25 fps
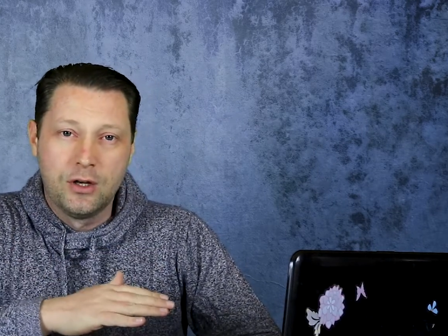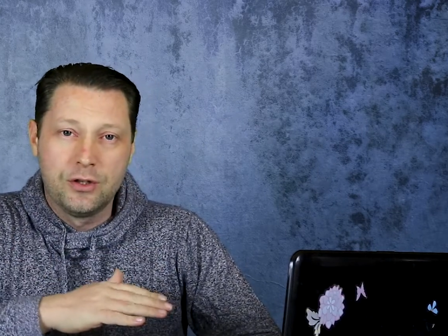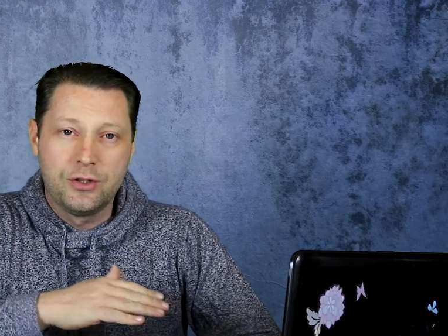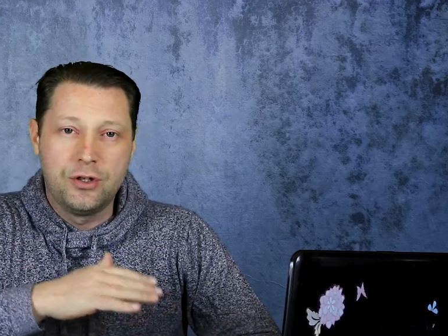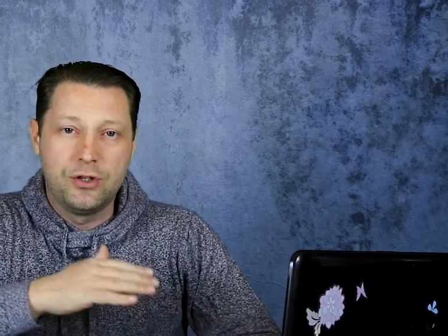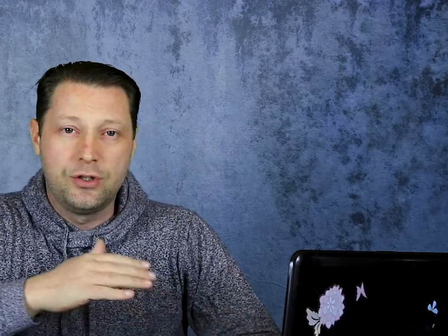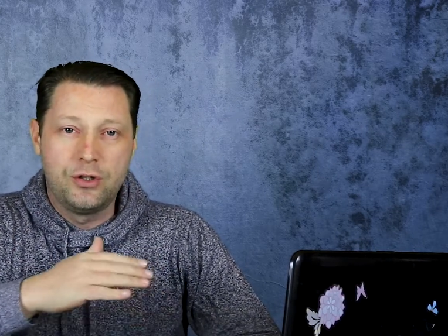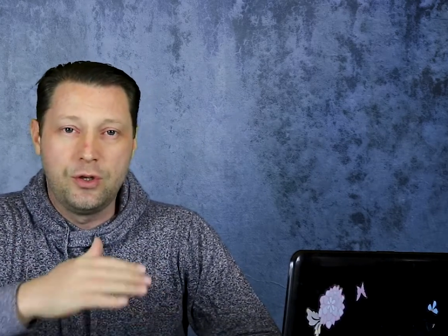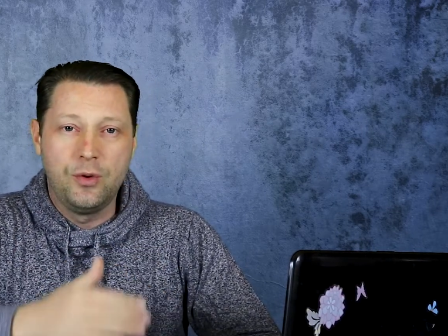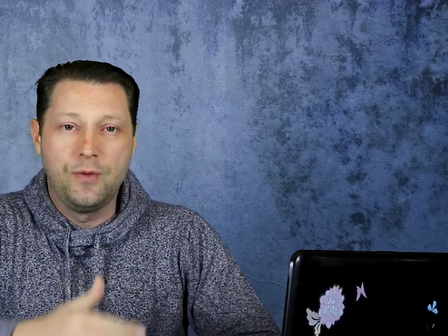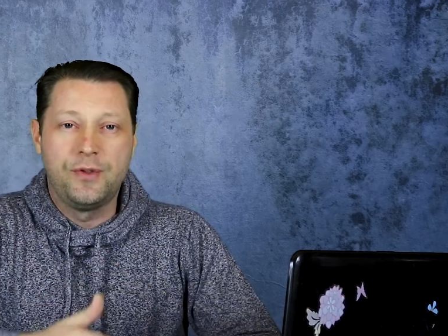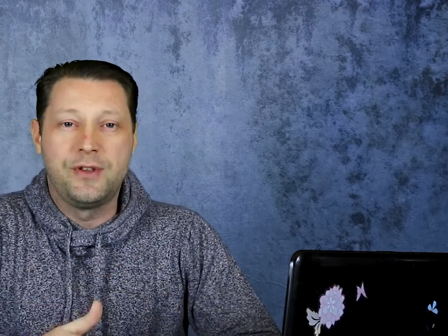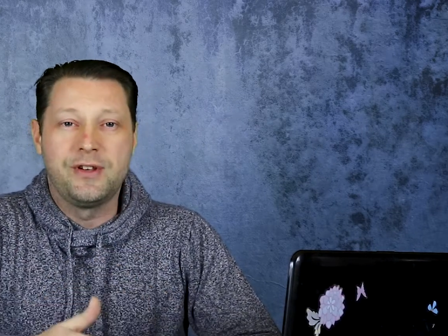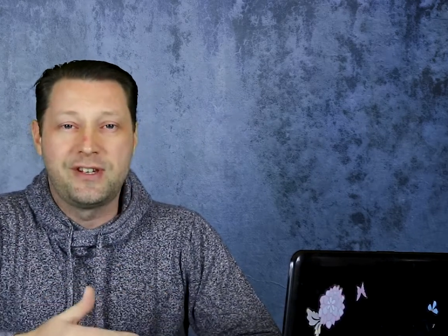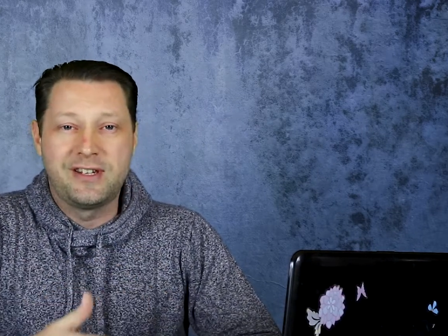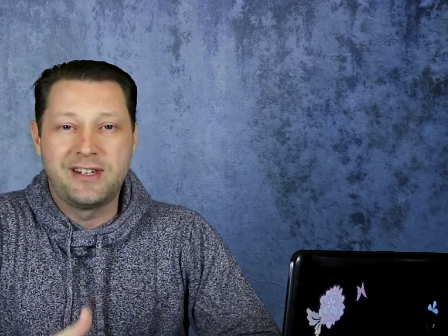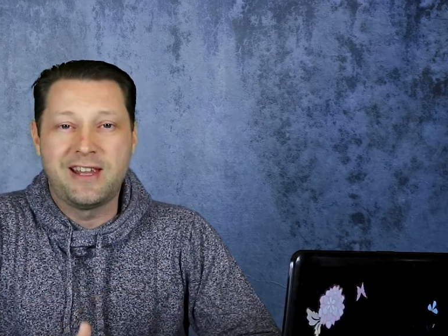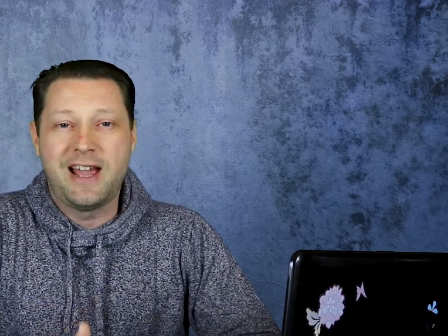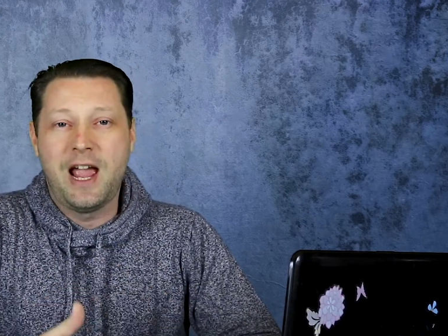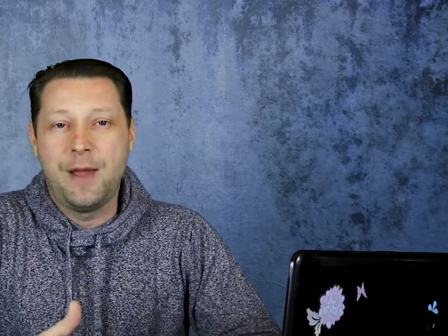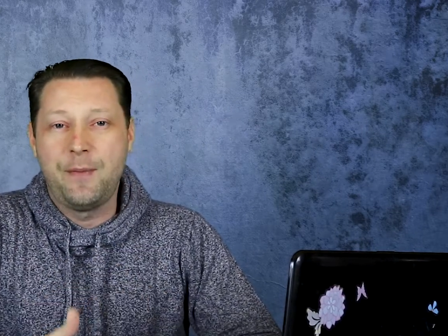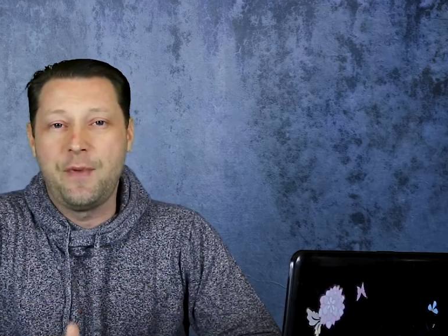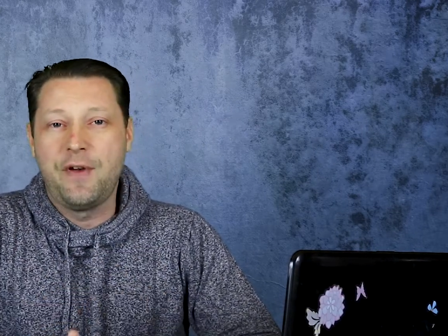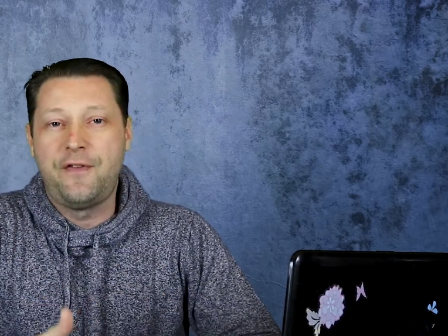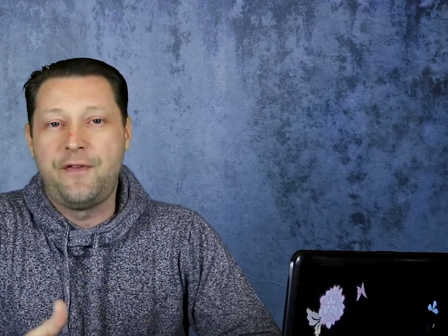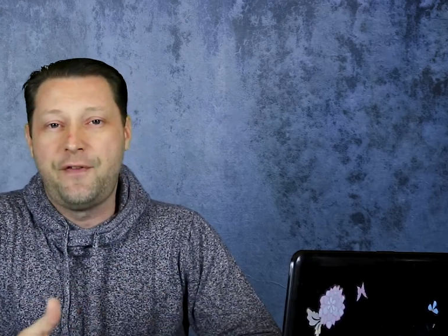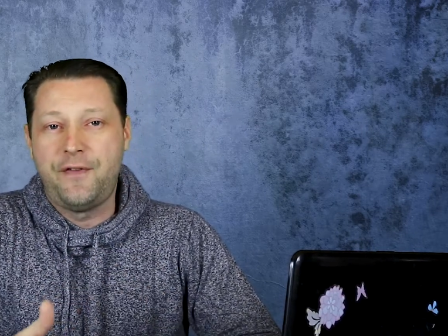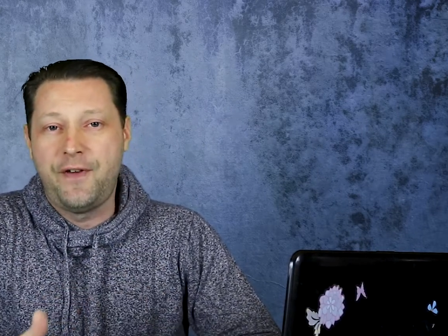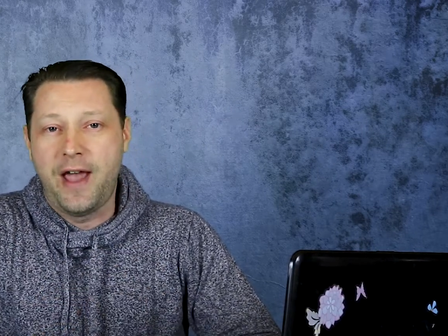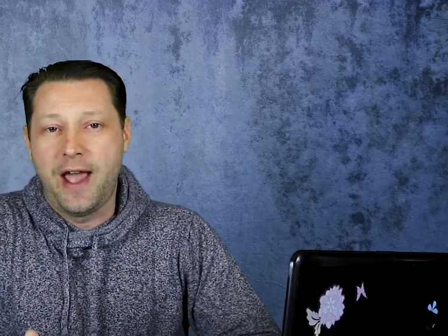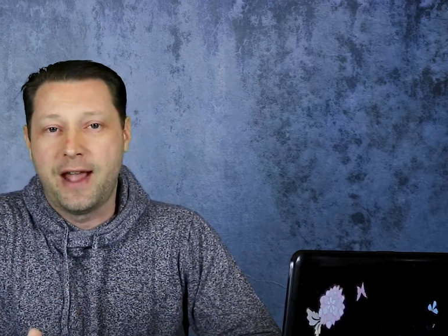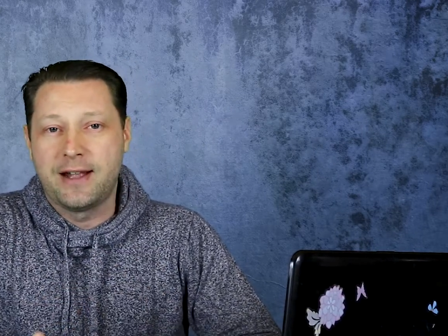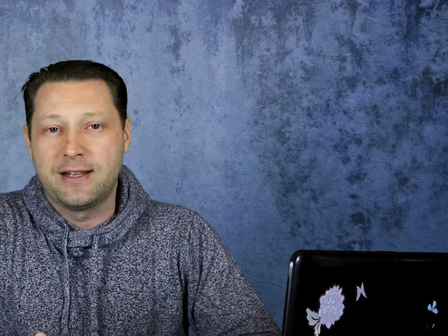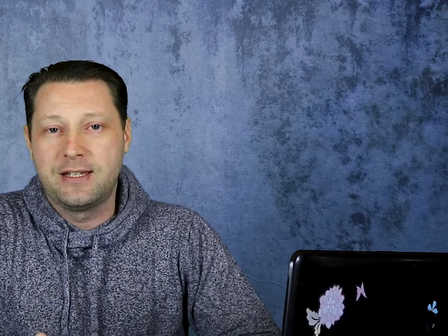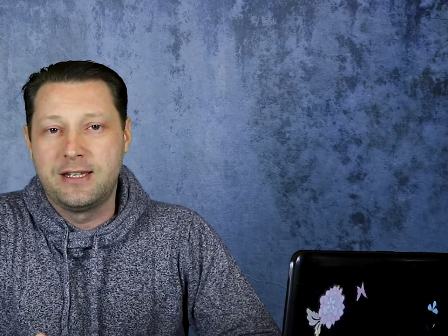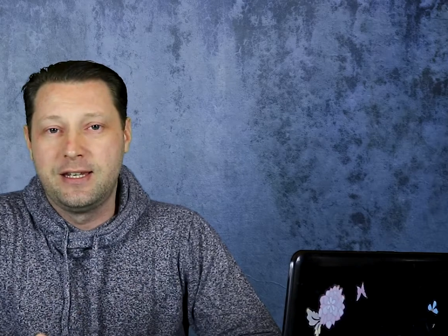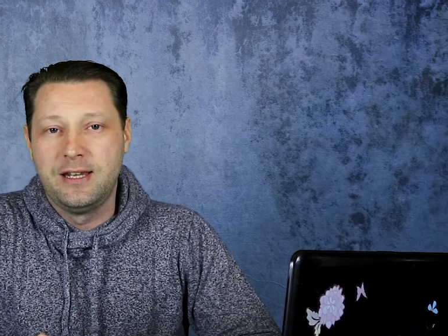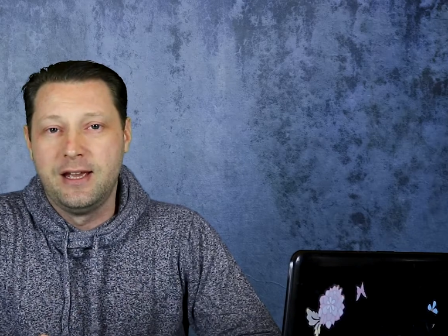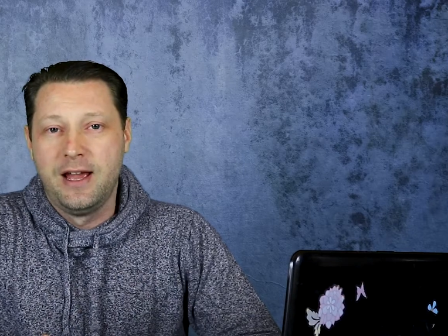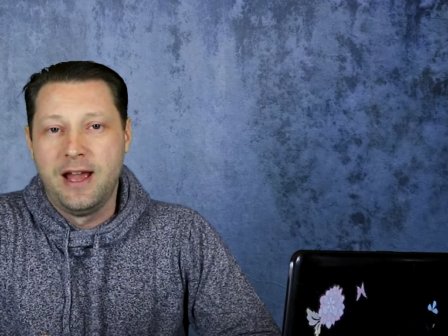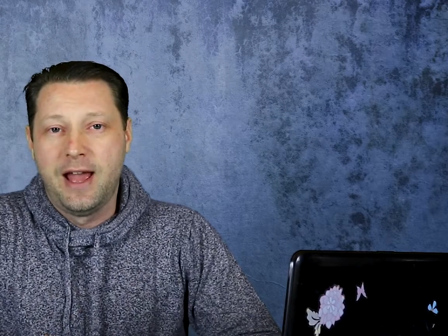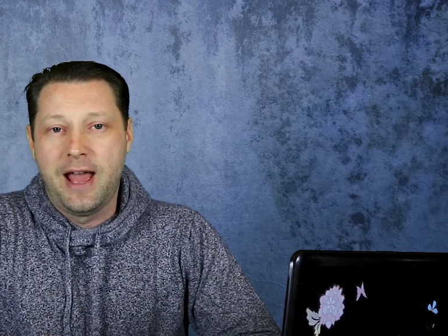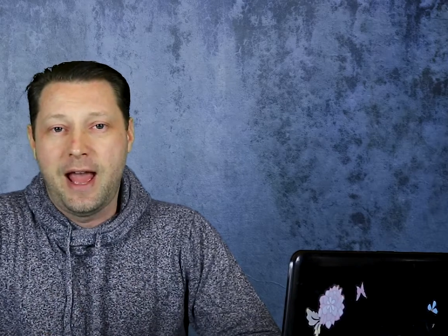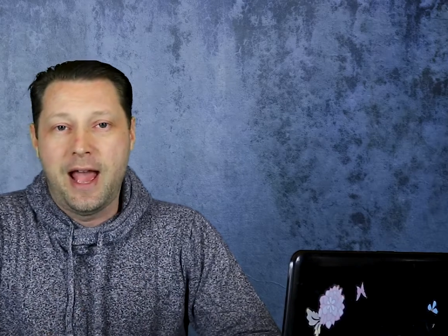to do the same effect